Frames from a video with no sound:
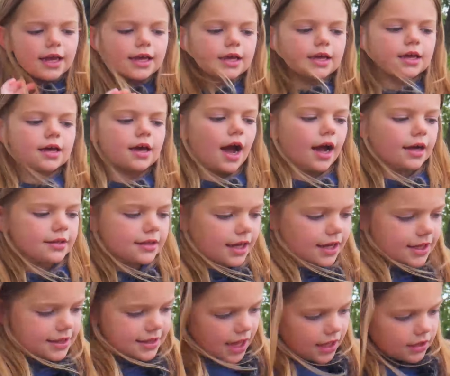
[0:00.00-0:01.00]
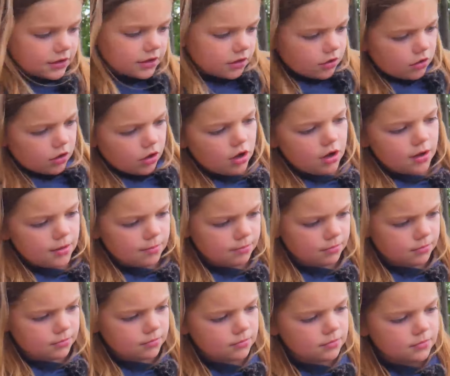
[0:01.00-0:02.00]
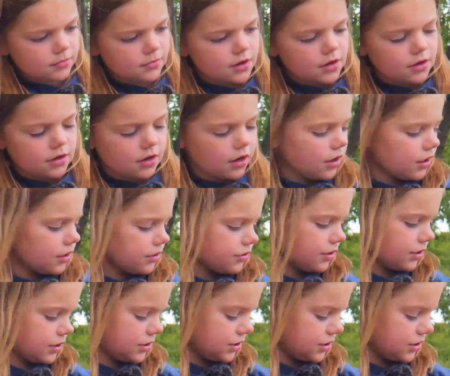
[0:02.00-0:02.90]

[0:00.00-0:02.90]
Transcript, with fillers: like I like that little um not the